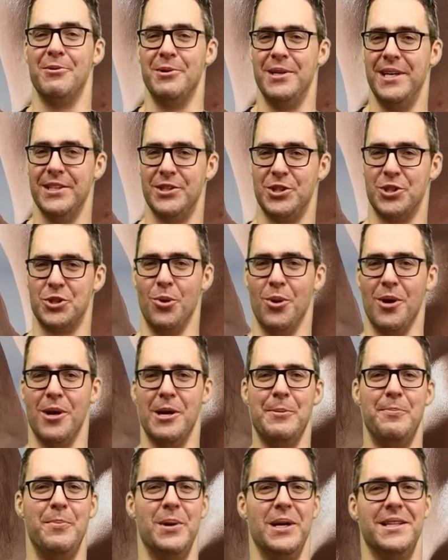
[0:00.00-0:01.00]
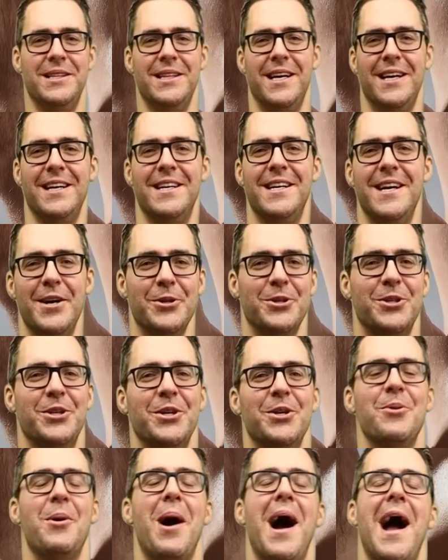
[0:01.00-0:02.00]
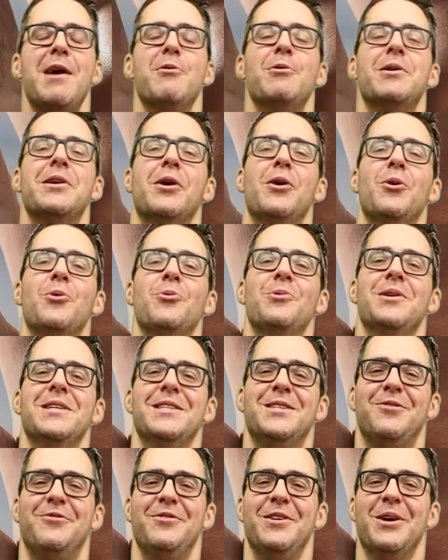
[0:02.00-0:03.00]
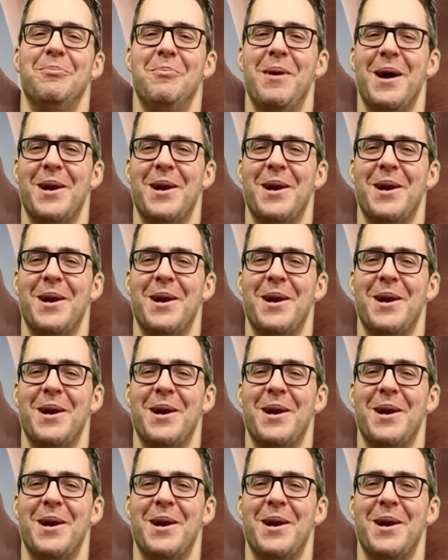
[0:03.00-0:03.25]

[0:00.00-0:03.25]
I would get sore, but in like a day or two, I would always feel